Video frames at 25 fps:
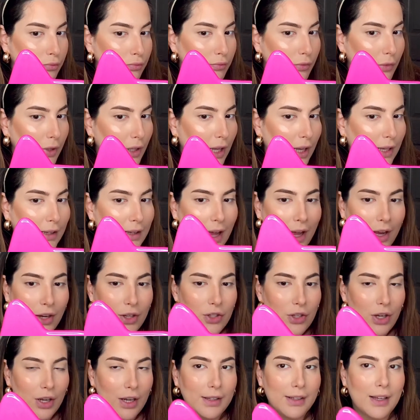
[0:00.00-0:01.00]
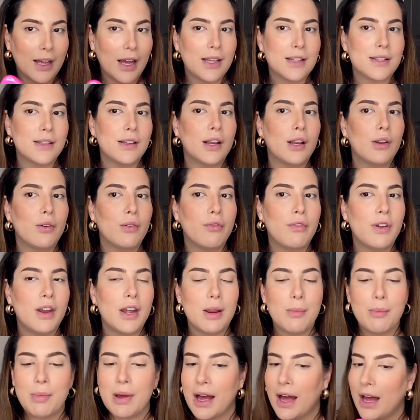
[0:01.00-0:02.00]
It actually doesn't look very
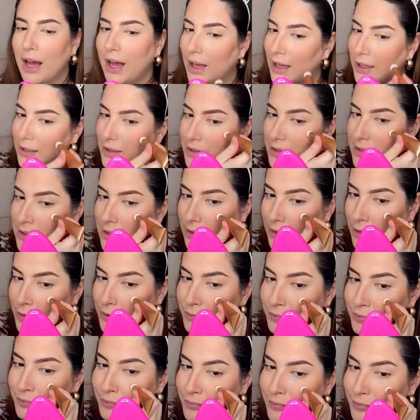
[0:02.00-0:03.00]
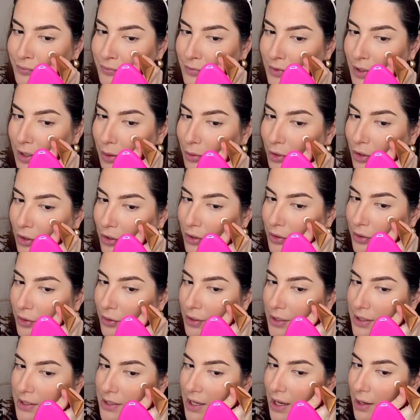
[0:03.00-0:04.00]
bad. I'm gonna do the
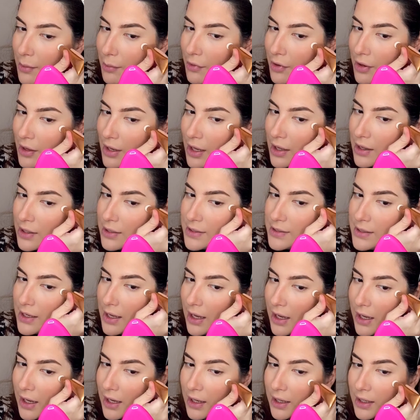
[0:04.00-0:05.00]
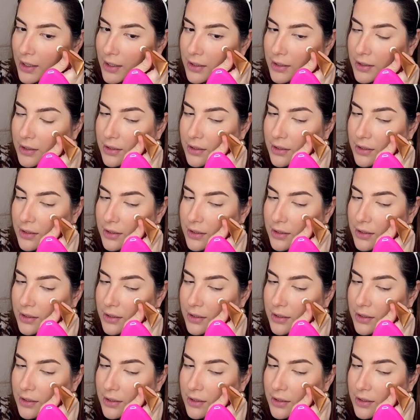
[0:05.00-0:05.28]
same on the other side.